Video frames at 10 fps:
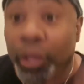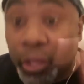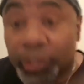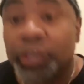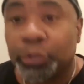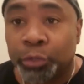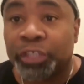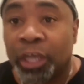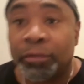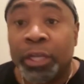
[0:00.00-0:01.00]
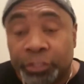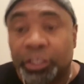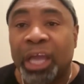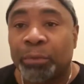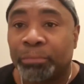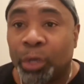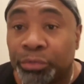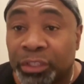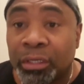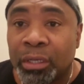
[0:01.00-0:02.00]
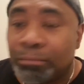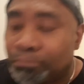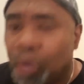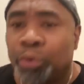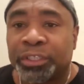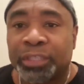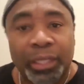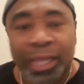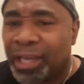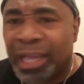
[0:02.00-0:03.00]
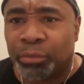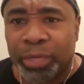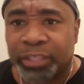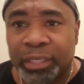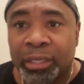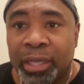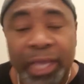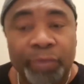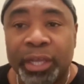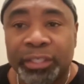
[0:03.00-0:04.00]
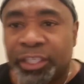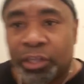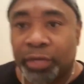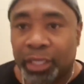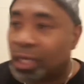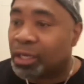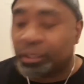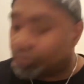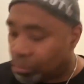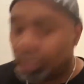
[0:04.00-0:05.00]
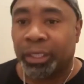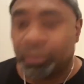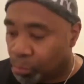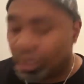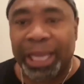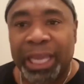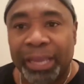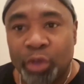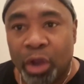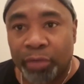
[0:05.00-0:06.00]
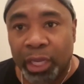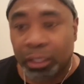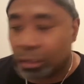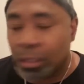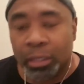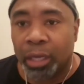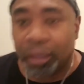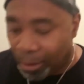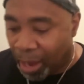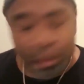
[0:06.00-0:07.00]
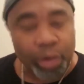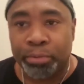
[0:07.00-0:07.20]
heal yourself. Just like with Moses. Moses at, at the west Sea, at the Red Sea, he turned to God and God said, well, what I gave you already, I, don't